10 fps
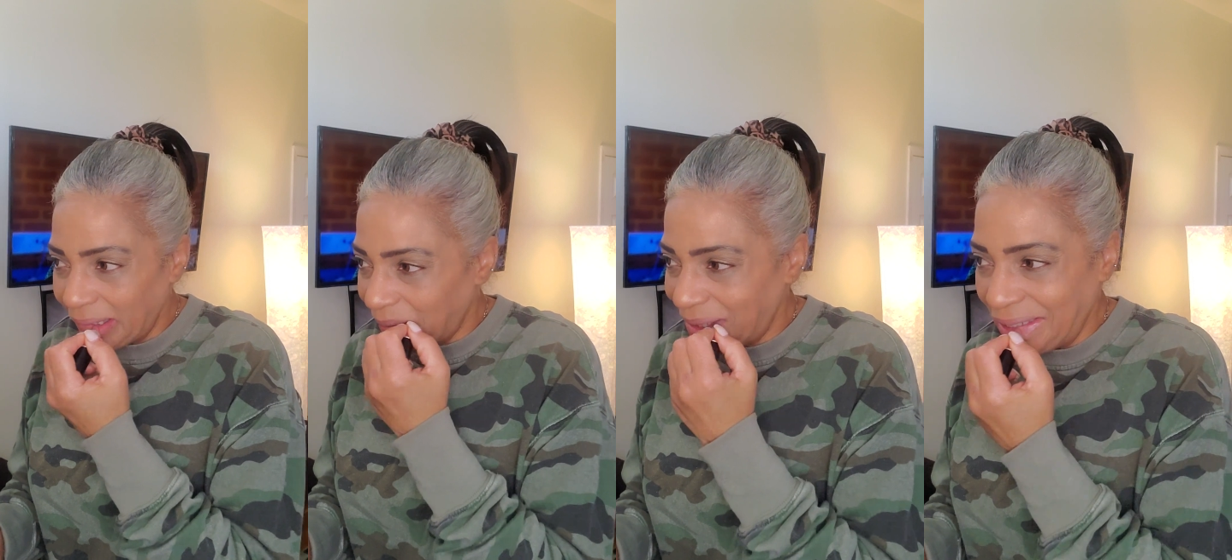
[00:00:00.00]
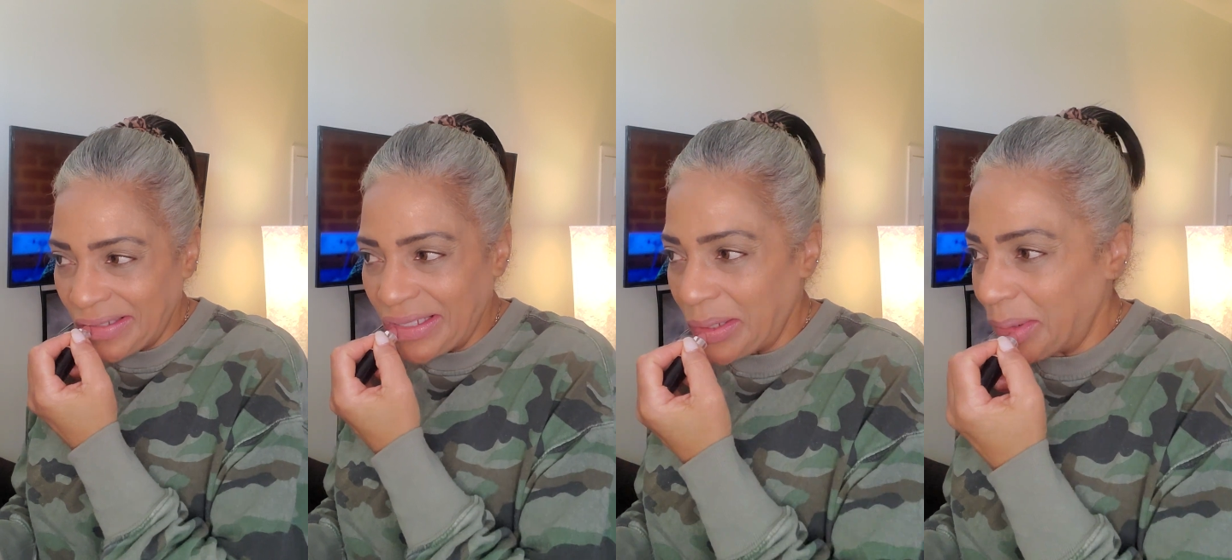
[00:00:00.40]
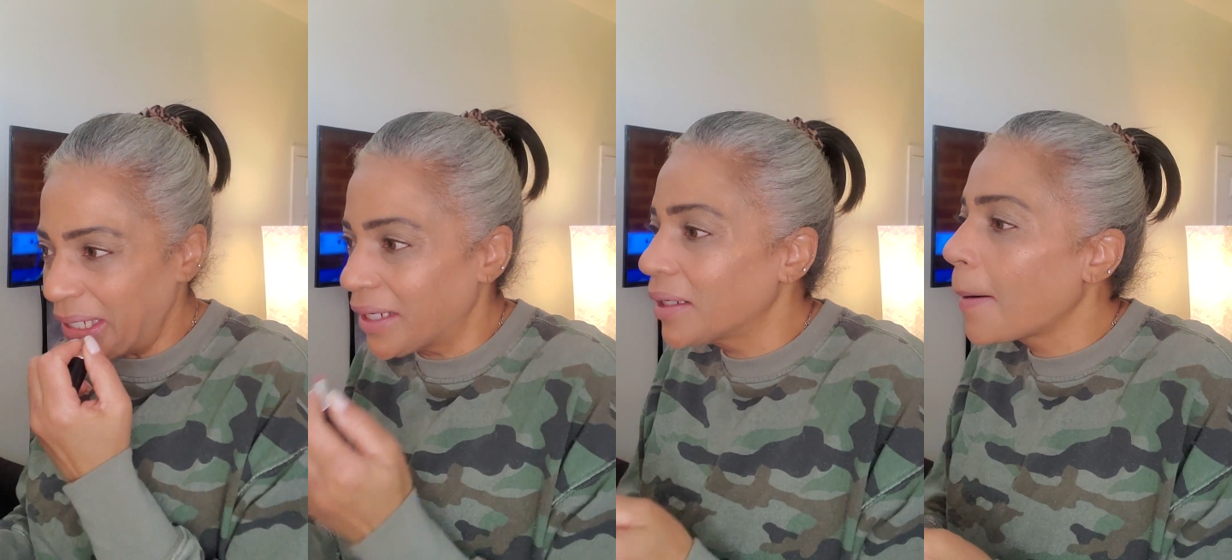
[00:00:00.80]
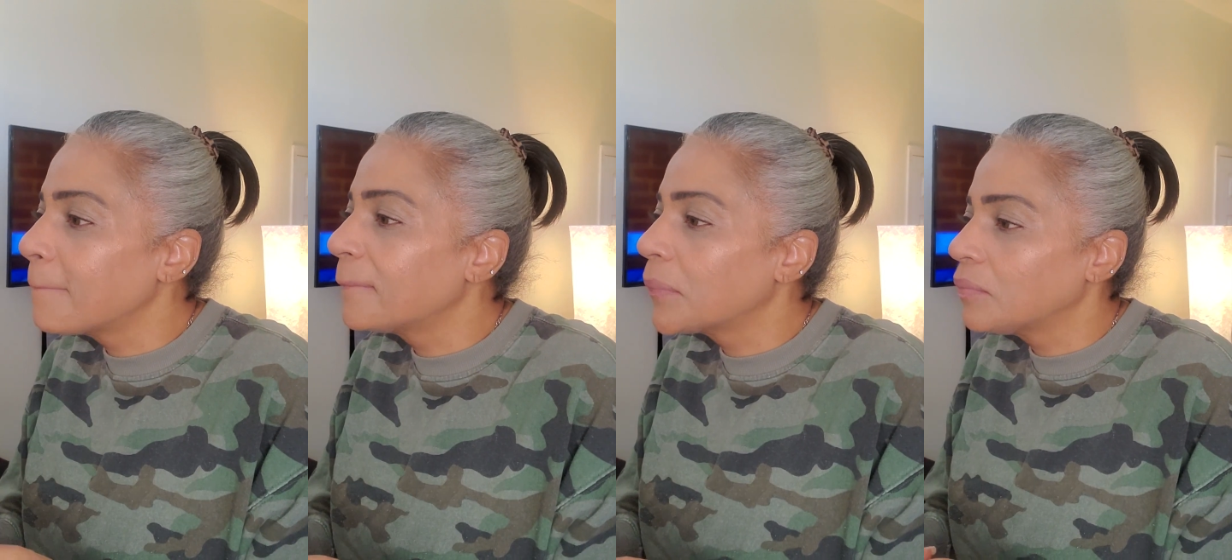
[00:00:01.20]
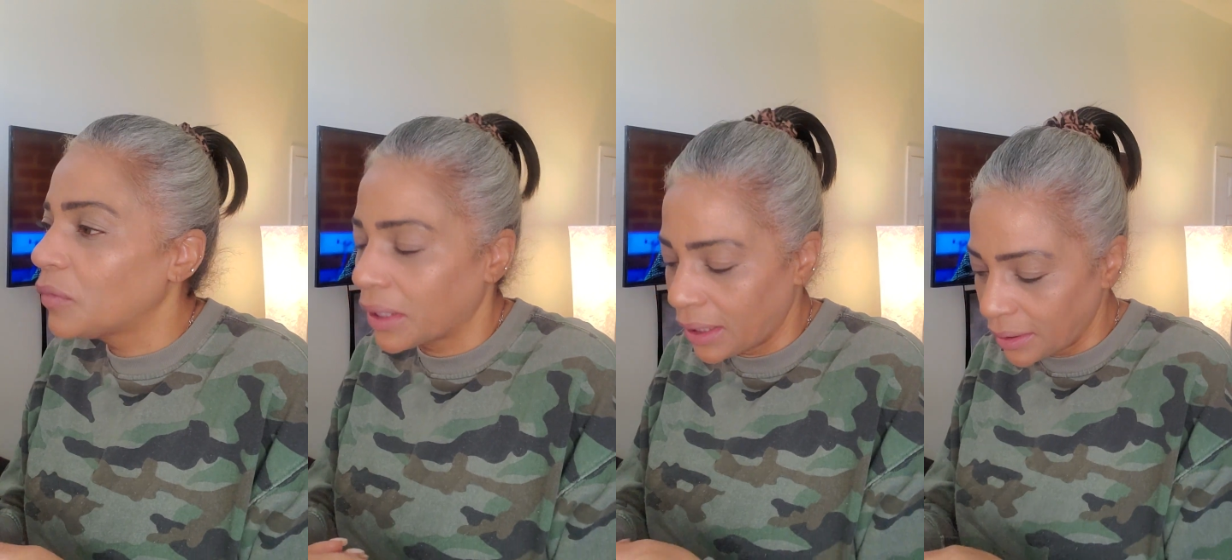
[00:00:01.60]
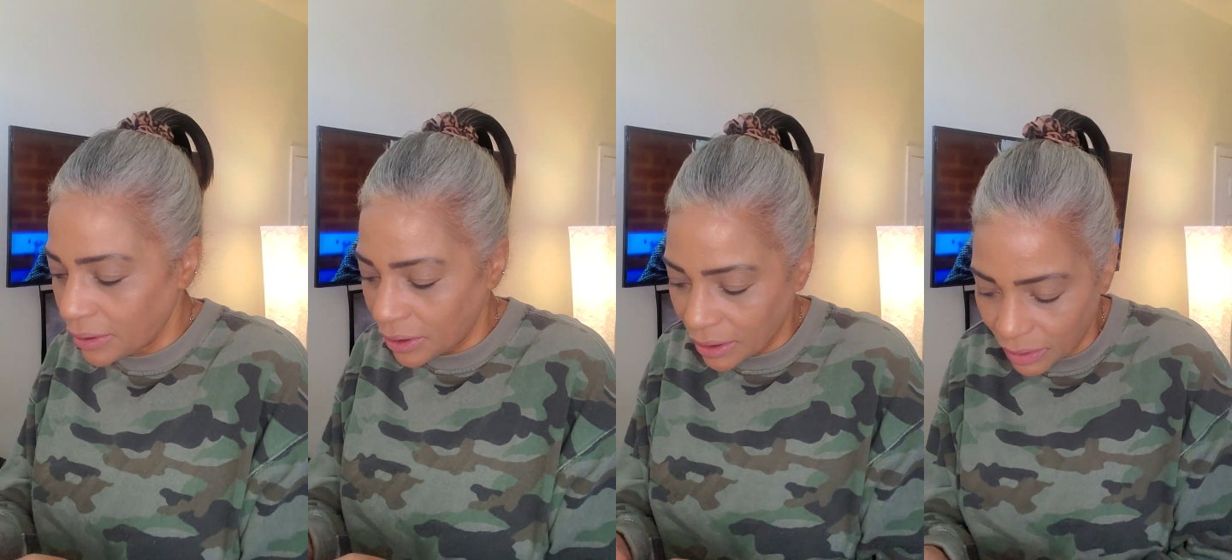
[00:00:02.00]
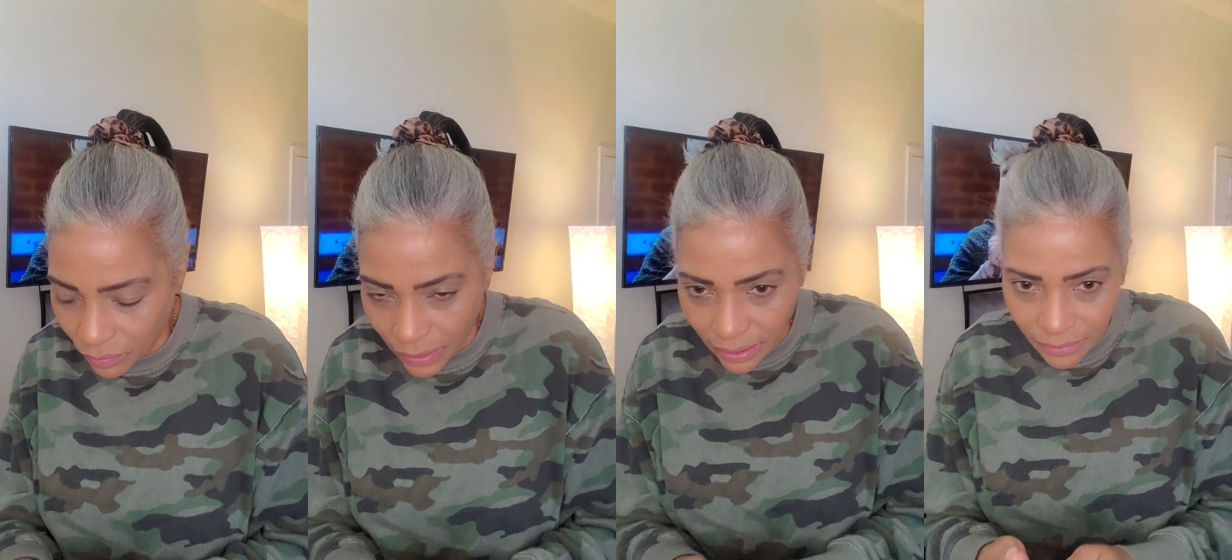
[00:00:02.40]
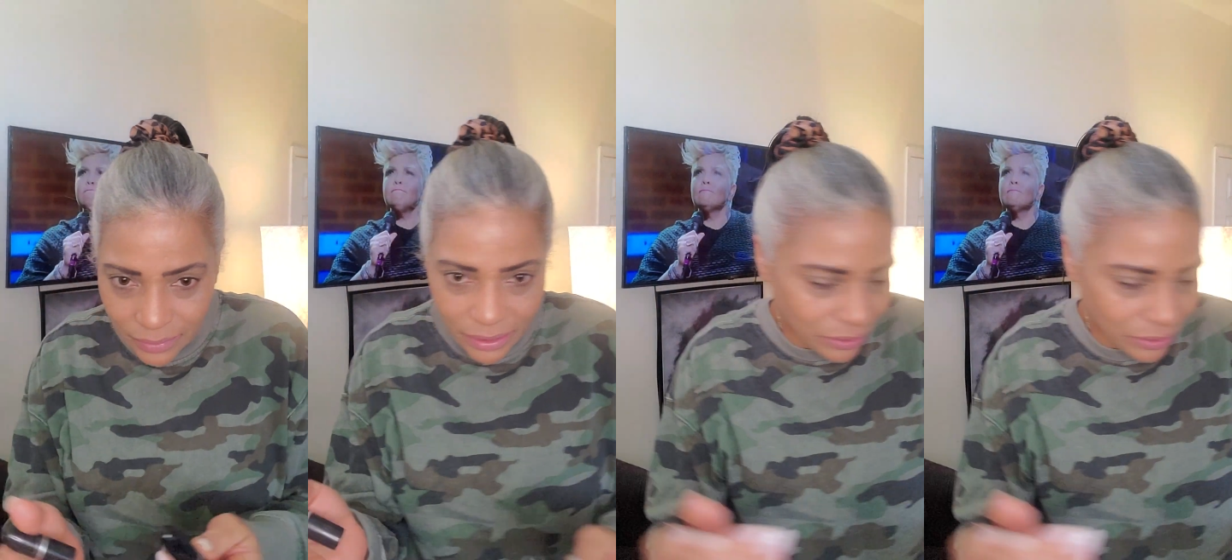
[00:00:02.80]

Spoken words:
on what you're going to wear, what color you're going to wear, then